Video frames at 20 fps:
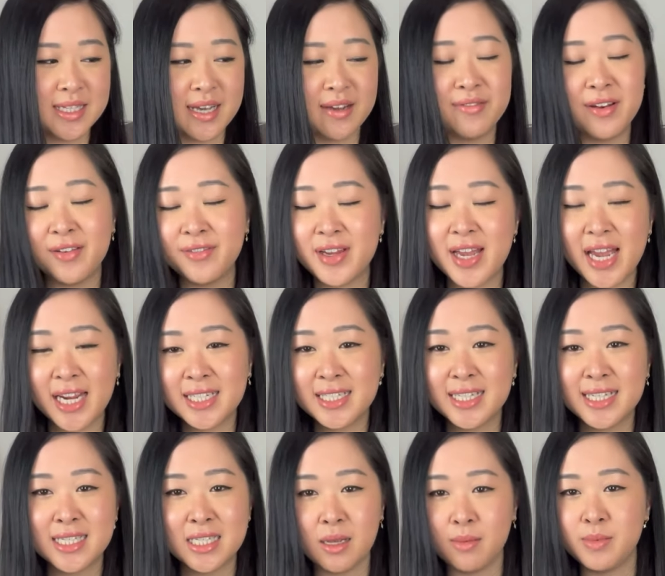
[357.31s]
I've never
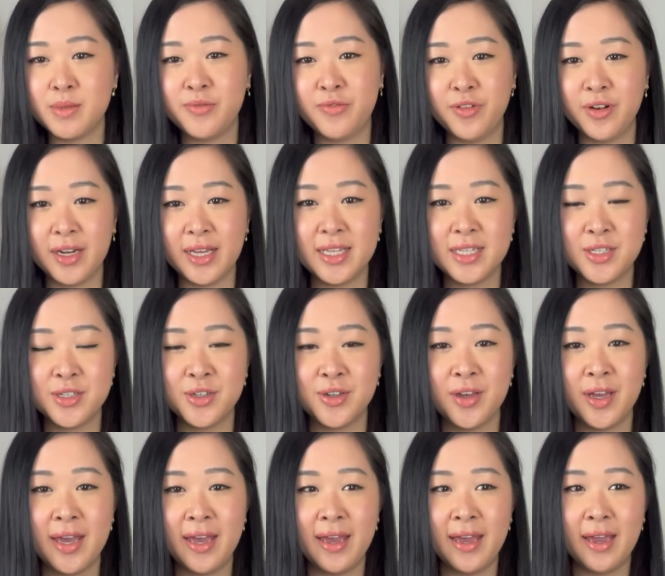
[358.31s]
actually stepped foot
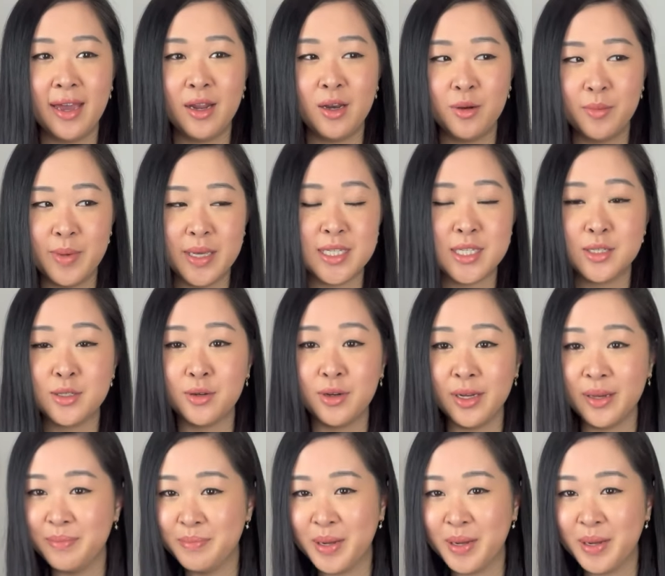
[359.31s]
into an Hermes store in